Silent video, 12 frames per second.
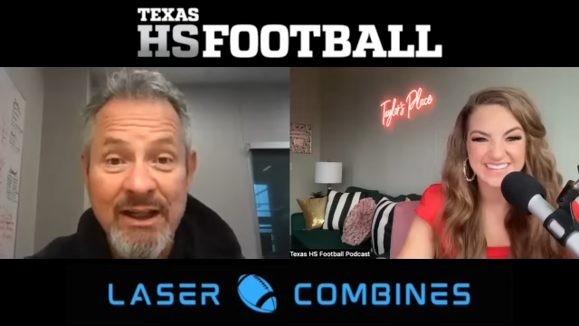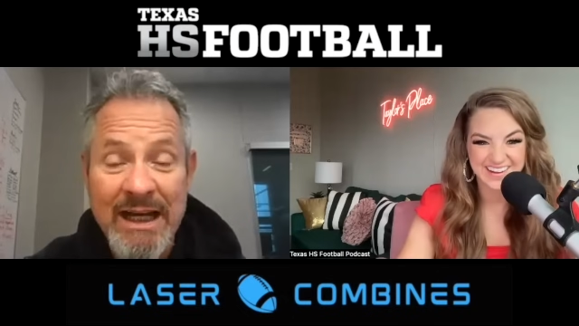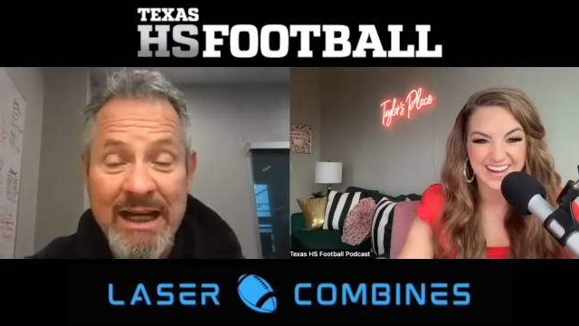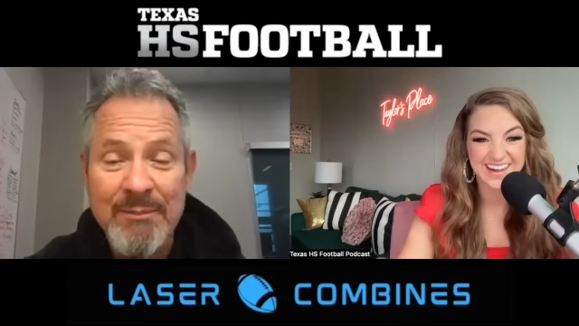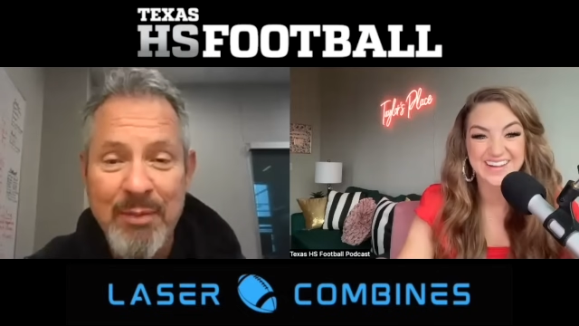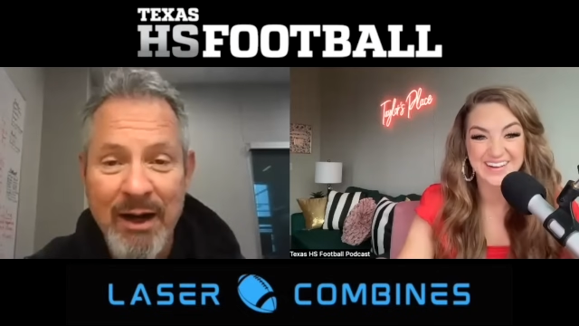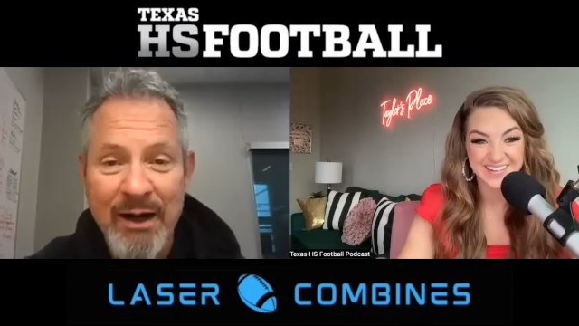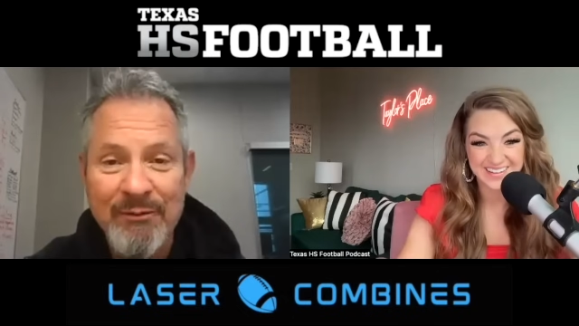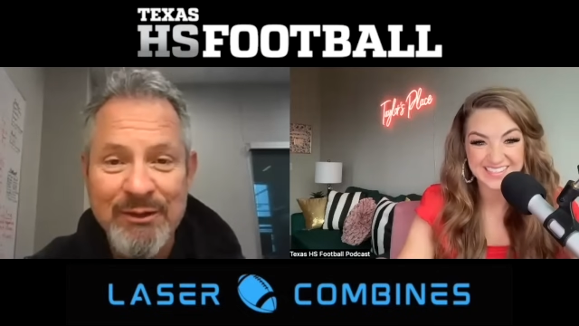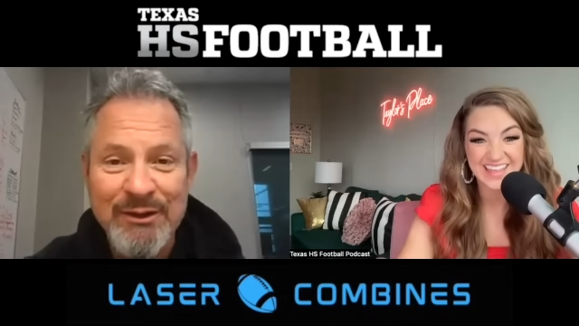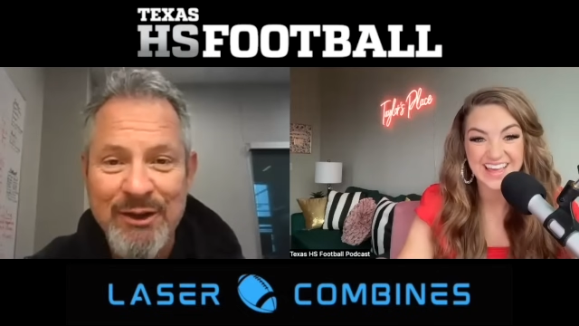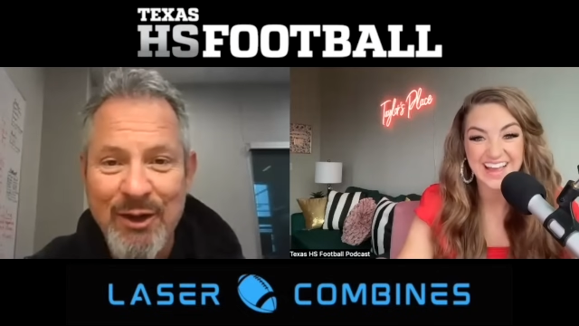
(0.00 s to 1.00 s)
Speaker 1: yeah, go to
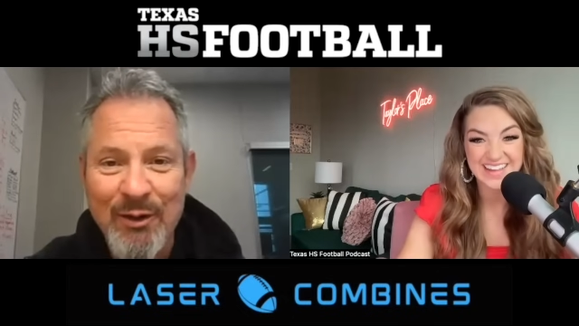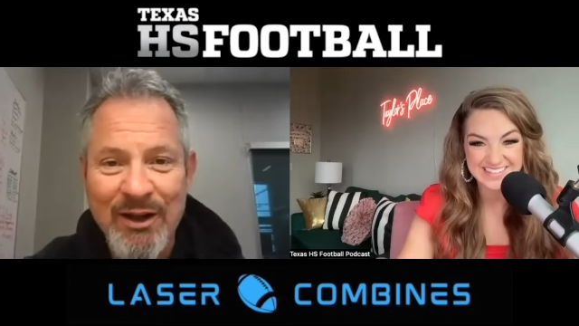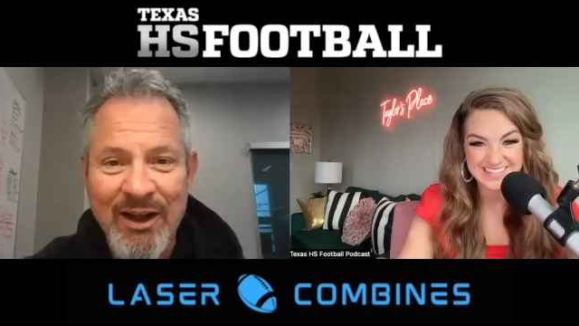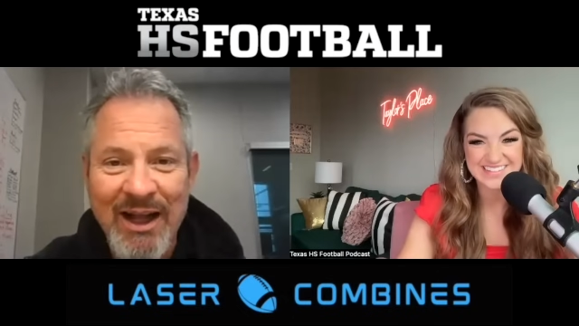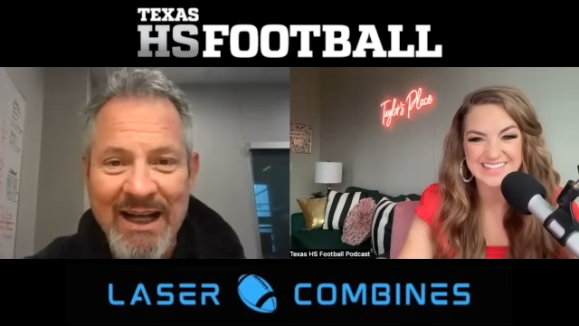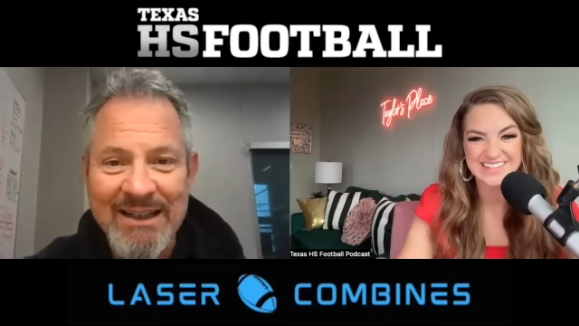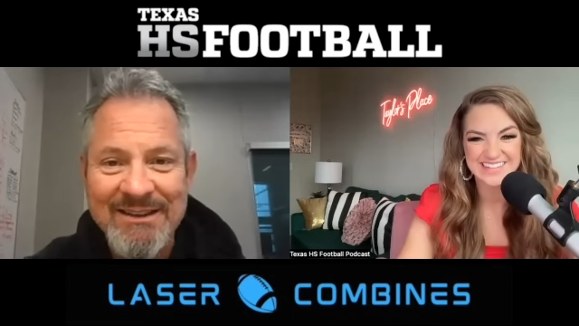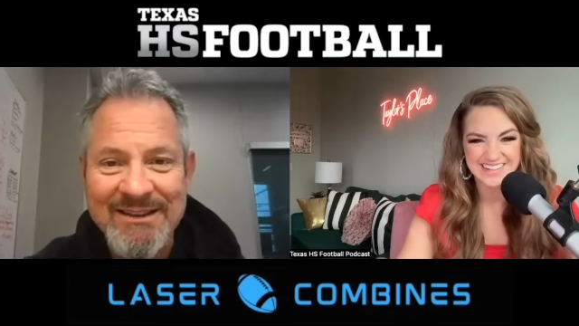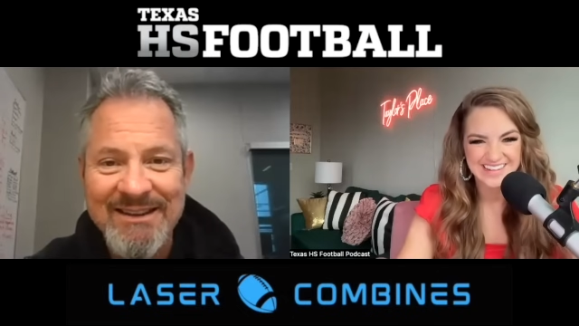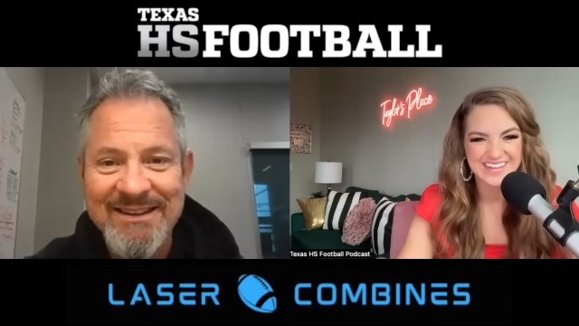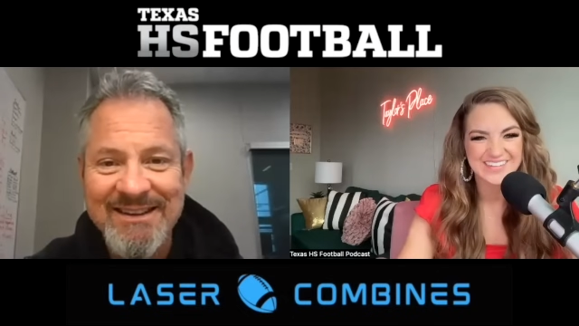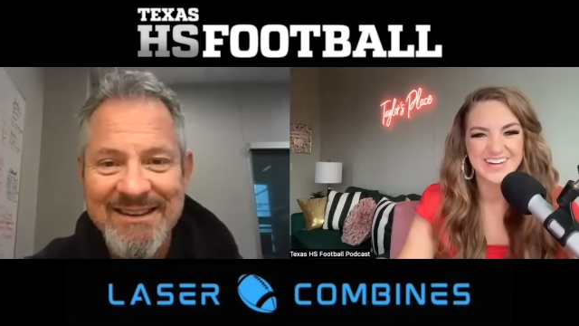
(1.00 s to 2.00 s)
class. Go to class
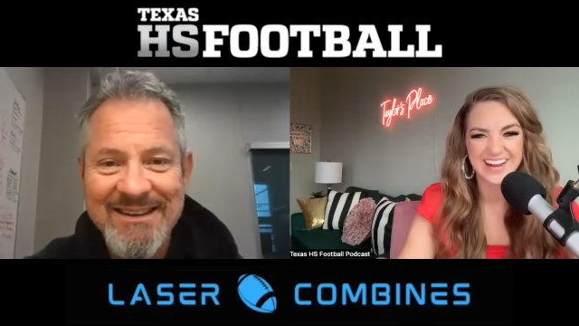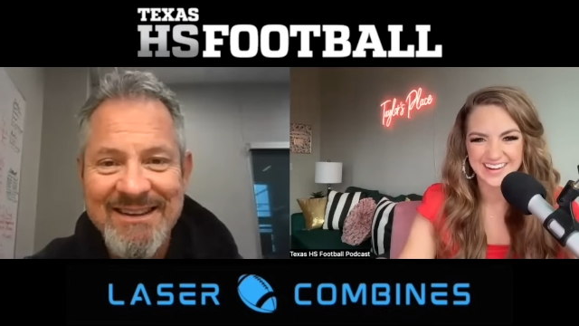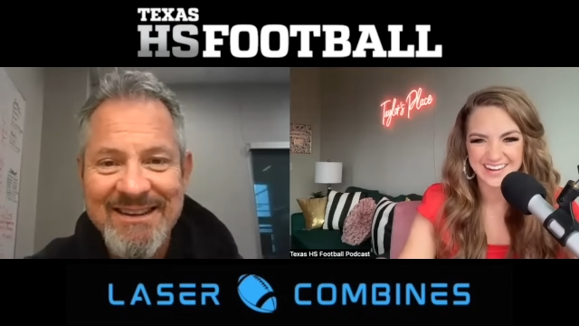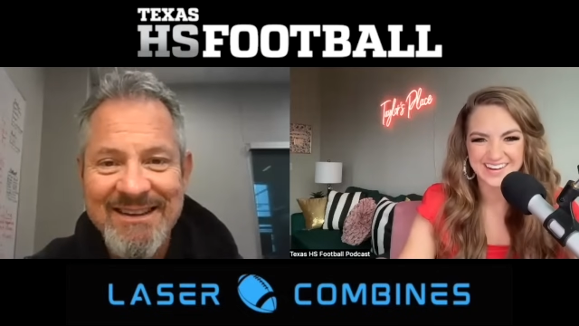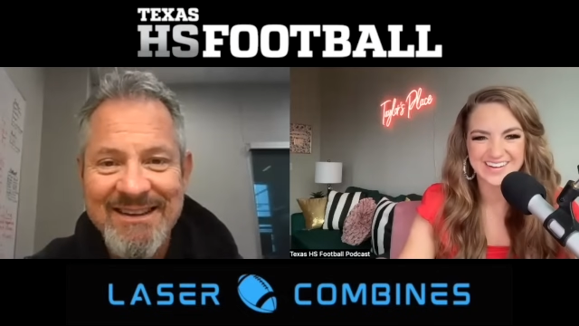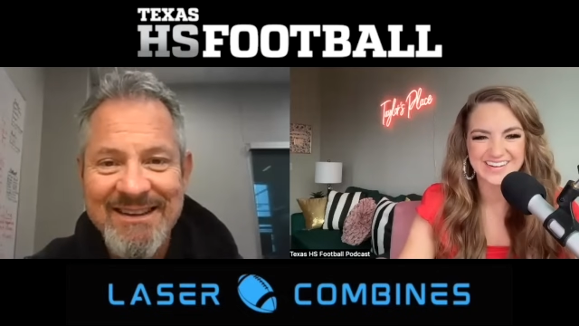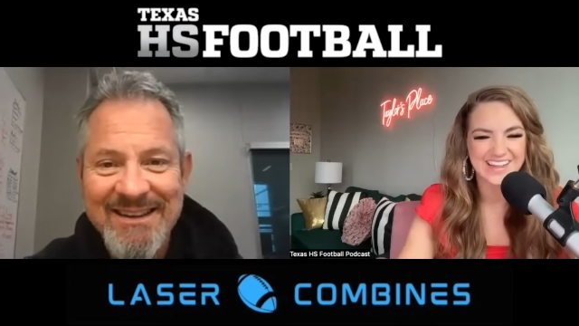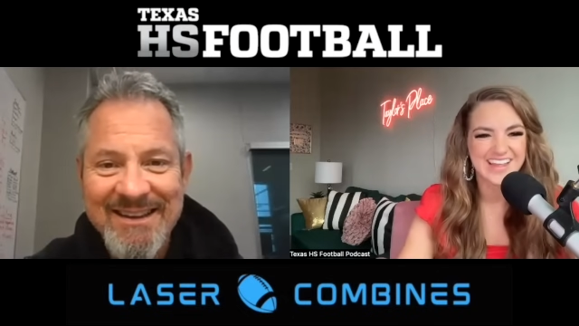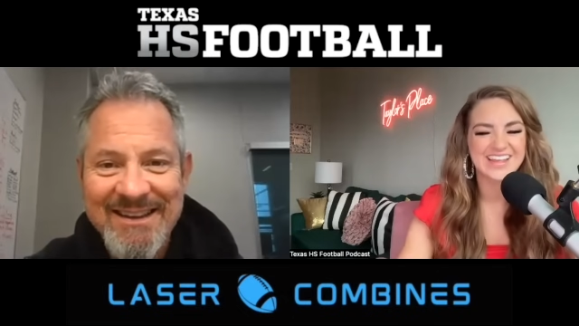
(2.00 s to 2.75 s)
Speaker 2: right